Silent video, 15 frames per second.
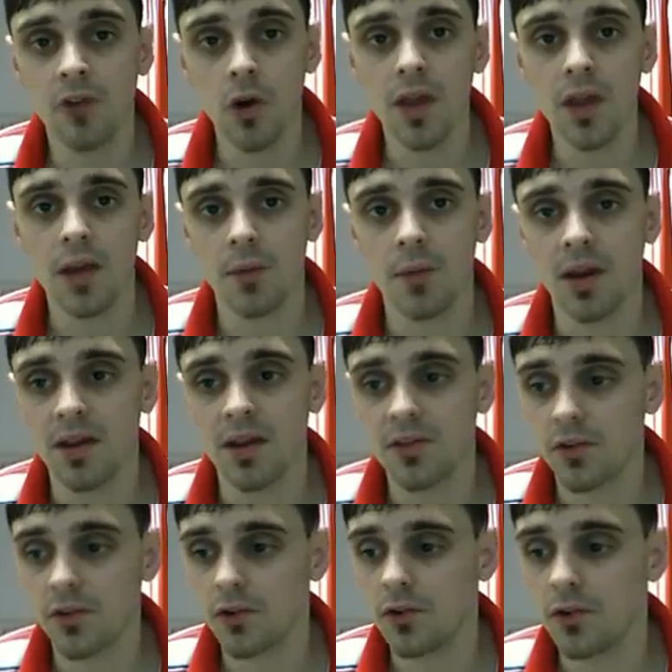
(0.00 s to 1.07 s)
got that money
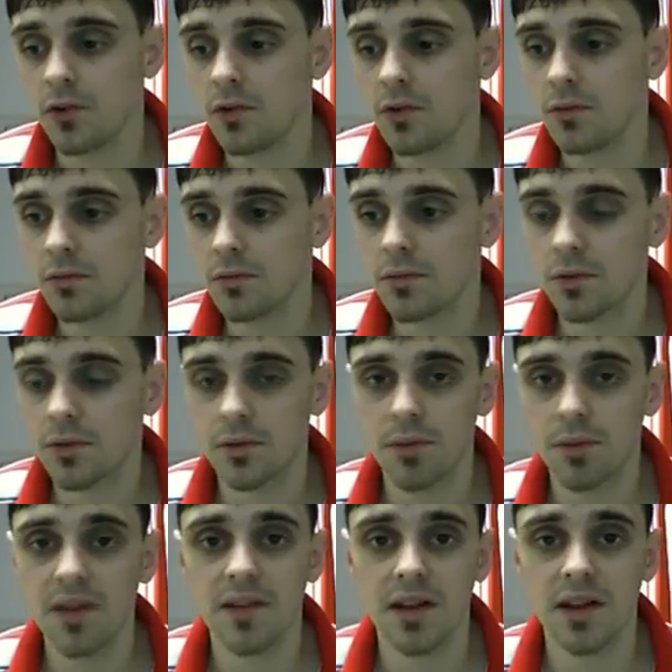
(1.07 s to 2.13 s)
to
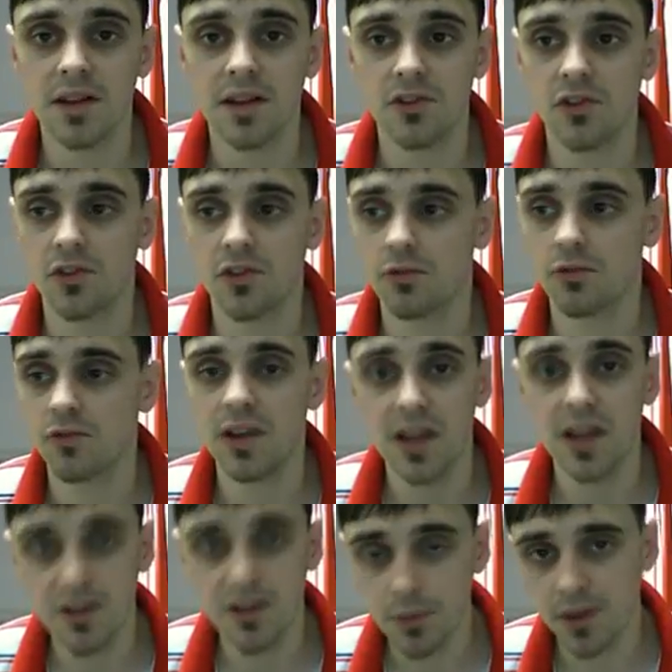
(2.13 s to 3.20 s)
basically just
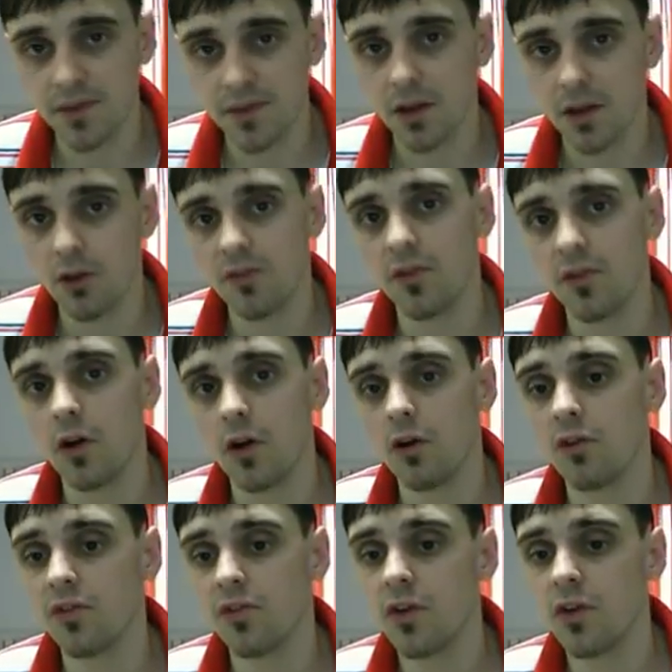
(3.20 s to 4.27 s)
relieve myself
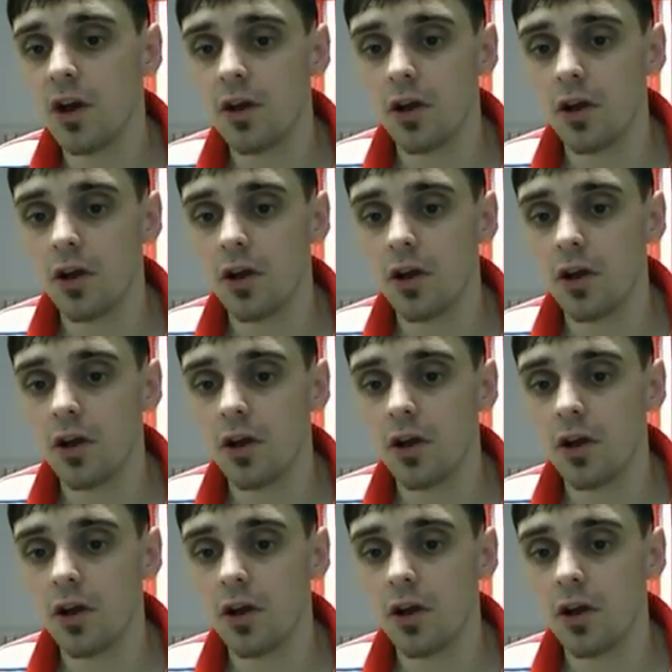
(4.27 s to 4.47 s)
of